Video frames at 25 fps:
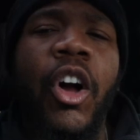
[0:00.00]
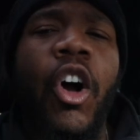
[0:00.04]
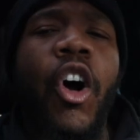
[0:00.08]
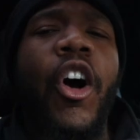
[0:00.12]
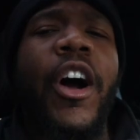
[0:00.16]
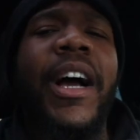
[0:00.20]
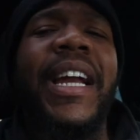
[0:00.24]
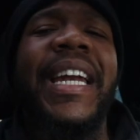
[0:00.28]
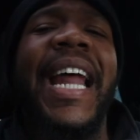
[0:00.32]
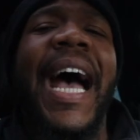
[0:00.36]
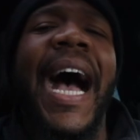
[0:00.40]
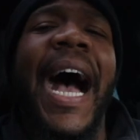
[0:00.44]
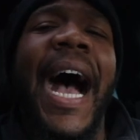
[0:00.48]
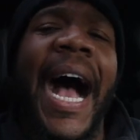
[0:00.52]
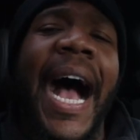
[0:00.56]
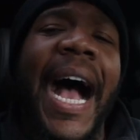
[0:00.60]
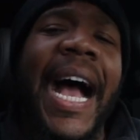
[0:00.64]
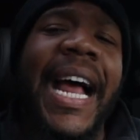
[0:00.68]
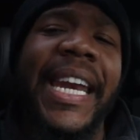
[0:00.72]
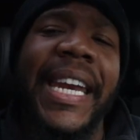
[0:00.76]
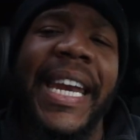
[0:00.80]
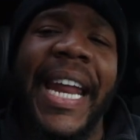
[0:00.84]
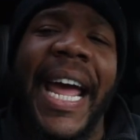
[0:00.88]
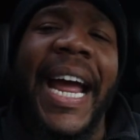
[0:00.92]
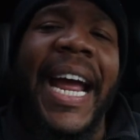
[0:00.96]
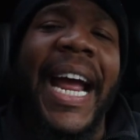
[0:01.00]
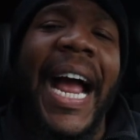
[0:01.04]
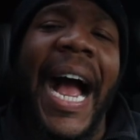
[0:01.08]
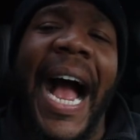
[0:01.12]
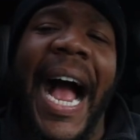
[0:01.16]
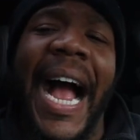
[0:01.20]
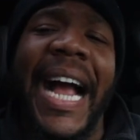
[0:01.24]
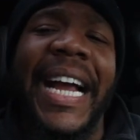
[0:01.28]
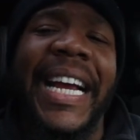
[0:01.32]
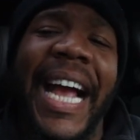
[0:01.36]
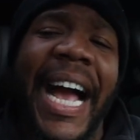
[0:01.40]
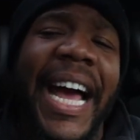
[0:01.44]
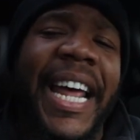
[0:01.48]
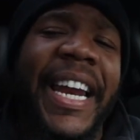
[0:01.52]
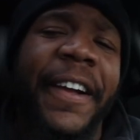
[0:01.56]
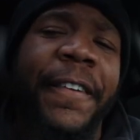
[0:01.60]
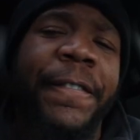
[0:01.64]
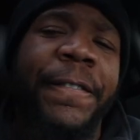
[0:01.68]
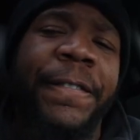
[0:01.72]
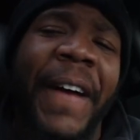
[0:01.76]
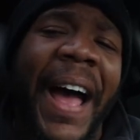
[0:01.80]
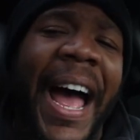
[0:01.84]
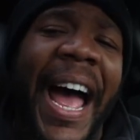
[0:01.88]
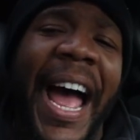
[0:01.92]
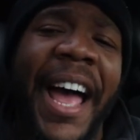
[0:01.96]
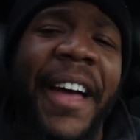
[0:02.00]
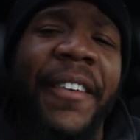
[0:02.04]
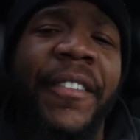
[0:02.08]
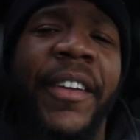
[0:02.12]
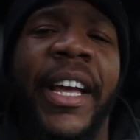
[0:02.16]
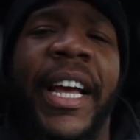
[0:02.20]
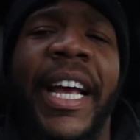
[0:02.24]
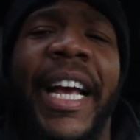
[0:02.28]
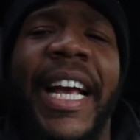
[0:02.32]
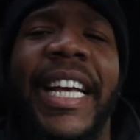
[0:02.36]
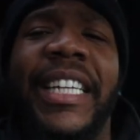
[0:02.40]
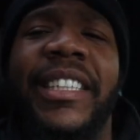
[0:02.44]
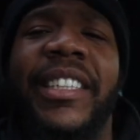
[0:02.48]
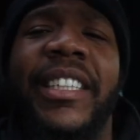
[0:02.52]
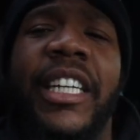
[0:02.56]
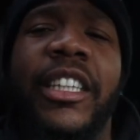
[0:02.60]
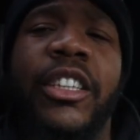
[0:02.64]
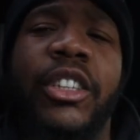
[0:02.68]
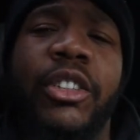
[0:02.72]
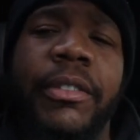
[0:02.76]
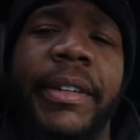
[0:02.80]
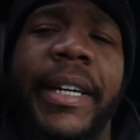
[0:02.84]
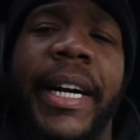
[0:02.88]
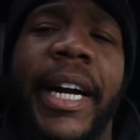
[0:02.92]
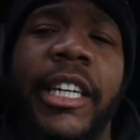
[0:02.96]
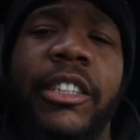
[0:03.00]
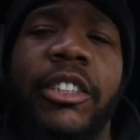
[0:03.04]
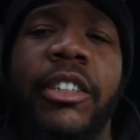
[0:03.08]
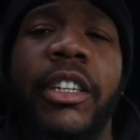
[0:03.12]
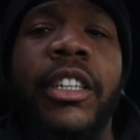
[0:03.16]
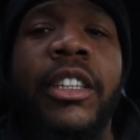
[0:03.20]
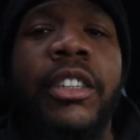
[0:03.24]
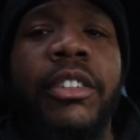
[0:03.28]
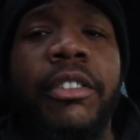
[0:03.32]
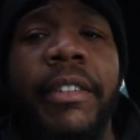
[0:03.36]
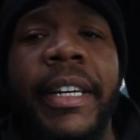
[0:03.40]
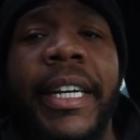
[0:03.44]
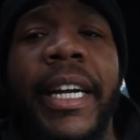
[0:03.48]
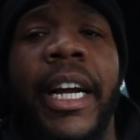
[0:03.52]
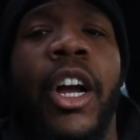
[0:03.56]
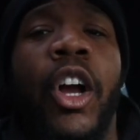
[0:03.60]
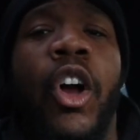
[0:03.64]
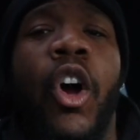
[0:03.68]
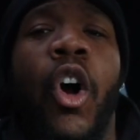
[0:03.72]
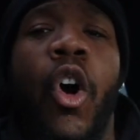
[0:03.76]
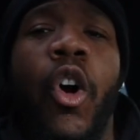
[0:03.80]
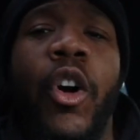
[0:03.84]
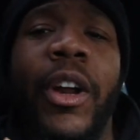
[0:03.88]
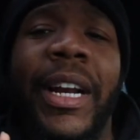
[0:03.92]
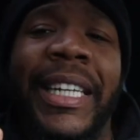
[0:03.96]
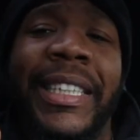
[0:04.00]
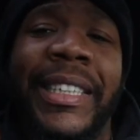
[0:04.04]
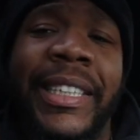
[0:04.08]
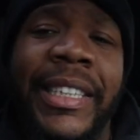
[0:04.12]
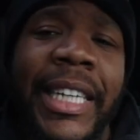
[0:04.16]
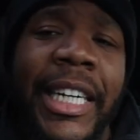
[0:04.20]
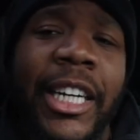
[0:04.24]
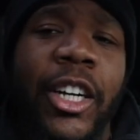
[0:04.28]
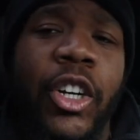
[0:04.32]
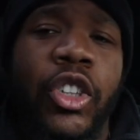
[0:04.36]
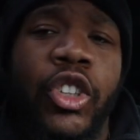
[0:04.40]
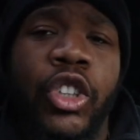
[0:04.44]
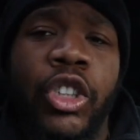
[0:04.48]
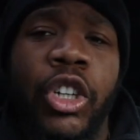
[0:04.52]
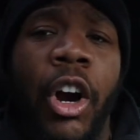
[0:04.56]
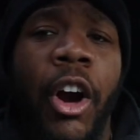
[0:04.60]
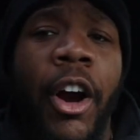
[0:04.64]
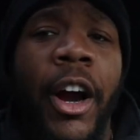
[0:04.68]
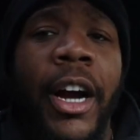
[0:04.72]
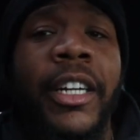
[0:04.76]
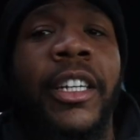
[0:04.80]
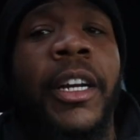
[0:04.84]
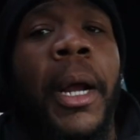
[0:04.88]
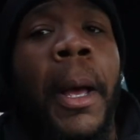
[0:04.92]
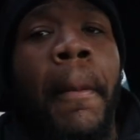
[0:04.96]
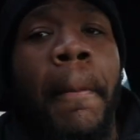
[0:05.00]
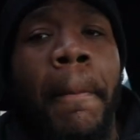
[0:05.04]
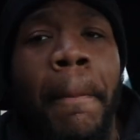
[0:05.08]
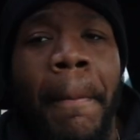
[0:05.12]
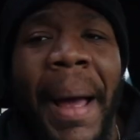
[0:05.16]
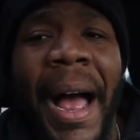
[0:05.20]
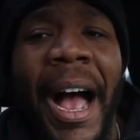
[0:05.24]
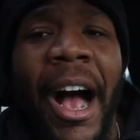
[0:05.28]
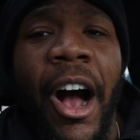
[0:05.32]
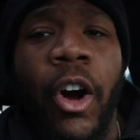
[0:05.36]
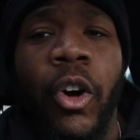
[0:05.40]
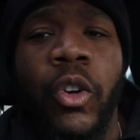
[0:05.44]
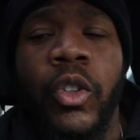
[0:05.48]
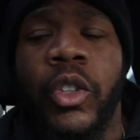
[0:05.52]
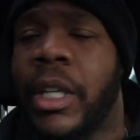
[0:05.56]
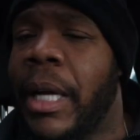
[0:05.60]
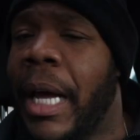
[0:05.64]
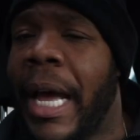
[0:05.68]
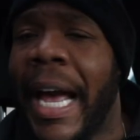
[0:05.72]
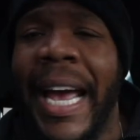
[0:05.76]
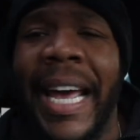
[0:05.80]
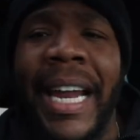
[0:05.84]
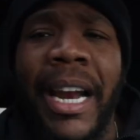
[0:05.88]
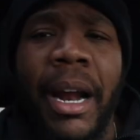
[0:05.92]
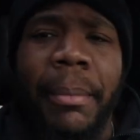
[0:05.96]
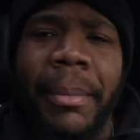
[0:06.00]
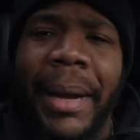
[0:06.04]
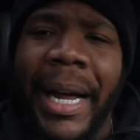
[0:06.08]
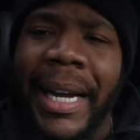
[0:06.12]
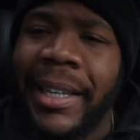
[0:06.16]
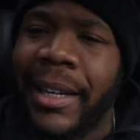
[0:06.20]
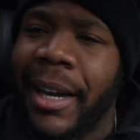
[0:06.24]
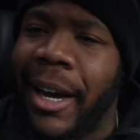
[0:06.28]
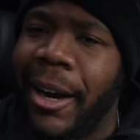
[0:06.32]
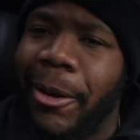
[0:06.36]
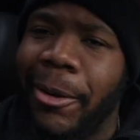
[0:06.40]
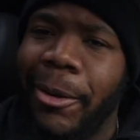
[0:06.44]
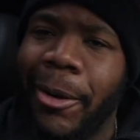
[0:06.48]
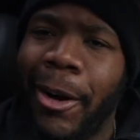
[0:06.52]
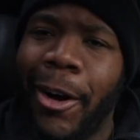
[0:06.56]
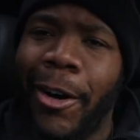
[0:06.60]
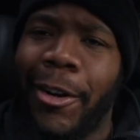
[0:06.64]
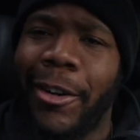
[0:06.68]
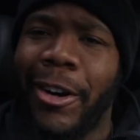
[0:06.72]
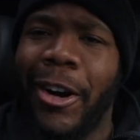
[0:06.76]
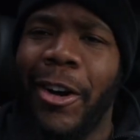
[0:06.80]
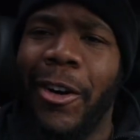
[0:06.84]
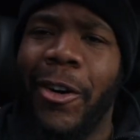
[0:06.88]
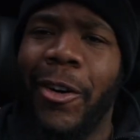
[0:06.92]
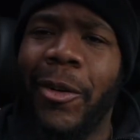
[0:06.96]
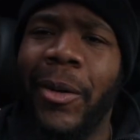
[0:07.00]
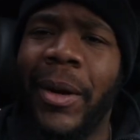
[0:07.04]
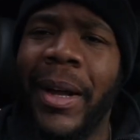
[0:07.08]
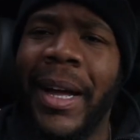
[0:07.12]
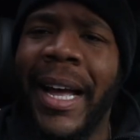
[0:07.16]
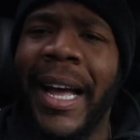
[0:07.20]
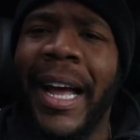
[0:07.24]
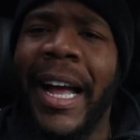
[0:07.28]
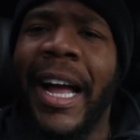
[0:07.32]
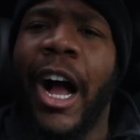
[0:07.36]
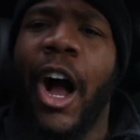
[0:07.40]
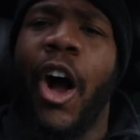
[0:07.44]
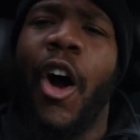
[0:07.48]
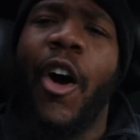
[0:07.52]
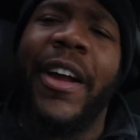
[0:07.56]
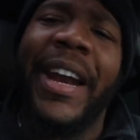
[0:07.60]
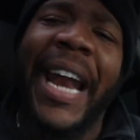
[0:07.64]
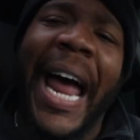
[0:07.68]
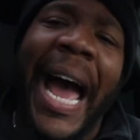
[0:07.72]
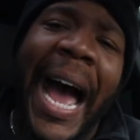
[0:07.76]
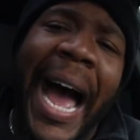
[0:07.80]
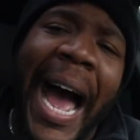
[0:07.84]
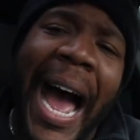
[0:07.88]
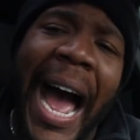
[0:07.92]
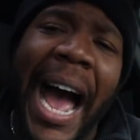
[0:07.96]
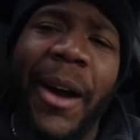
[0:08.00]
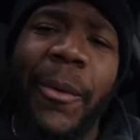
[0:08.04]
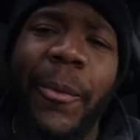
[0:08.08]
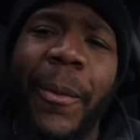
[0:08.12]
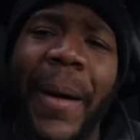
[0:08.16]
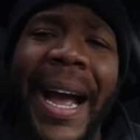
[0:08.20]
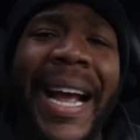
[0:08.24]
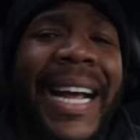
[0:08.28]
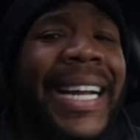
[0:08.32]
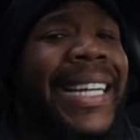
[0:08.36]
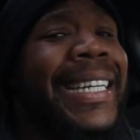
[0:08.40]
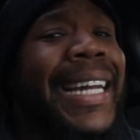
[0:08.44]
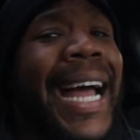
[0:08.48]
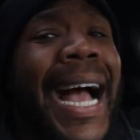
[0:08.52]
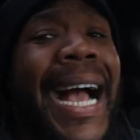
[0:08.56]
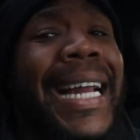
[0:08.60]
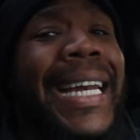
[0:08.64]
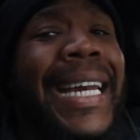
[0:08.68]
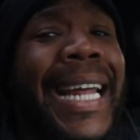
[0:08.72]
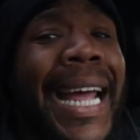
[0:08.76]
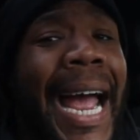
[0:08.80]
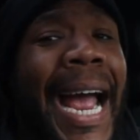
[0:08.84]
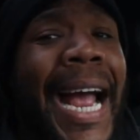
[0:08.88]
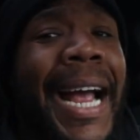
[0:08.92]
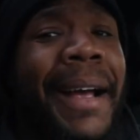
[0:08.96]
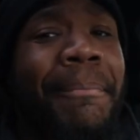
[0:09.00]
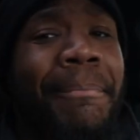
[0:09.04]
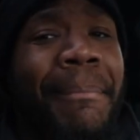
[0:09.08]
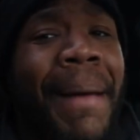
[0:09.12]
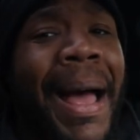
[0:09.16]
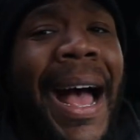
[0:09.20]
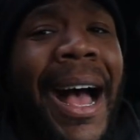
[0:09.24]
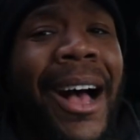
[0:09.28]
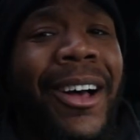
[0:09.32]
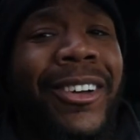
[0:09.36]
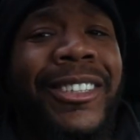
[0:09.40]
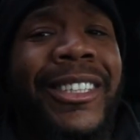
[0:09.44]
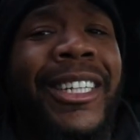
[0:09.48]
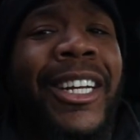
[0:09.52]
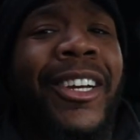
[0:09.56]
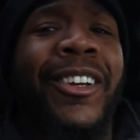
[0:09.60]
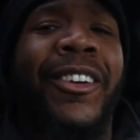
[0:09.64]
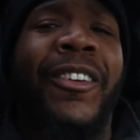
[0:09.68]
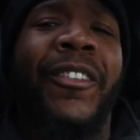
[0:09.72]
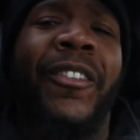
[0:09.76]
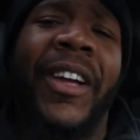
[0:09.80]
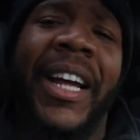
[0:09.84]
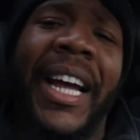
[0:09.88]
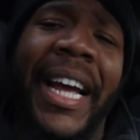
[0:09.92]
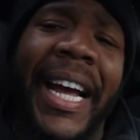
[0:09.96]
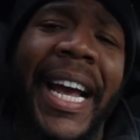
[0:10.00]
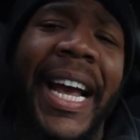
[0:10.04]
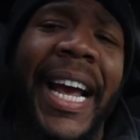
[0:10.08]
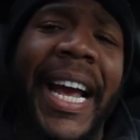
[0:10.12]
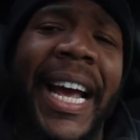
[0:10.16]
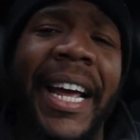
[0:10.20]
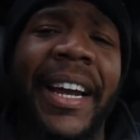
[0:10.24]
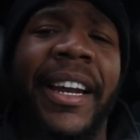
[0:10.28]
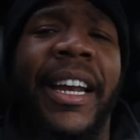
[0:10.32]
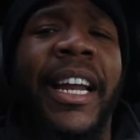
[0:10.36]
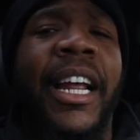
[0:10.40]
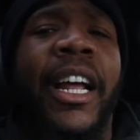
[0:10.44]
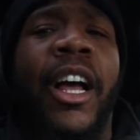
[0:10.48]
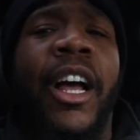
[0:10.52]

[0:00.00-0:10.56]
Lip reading: on the Hyundai IONIQ 5, it's a 303 on a single charge mile, and I'm like, yo, hold on the highway, 98 miles, and